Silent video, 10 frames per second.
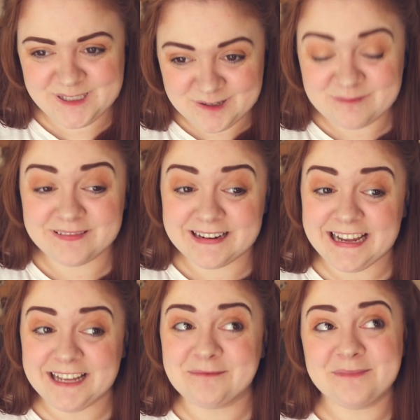to
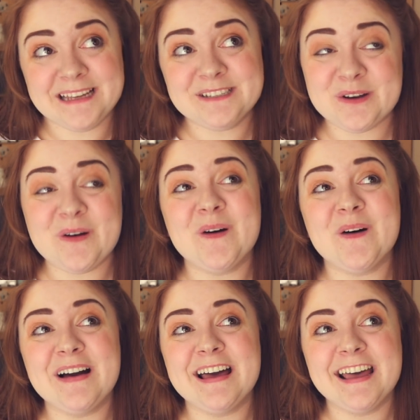bring me
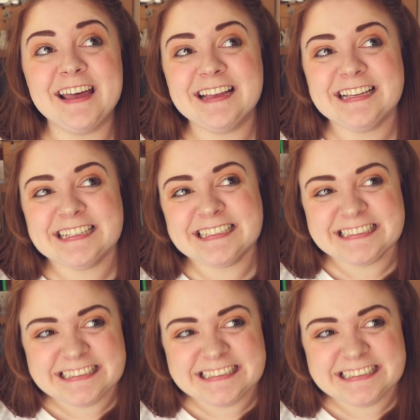joy.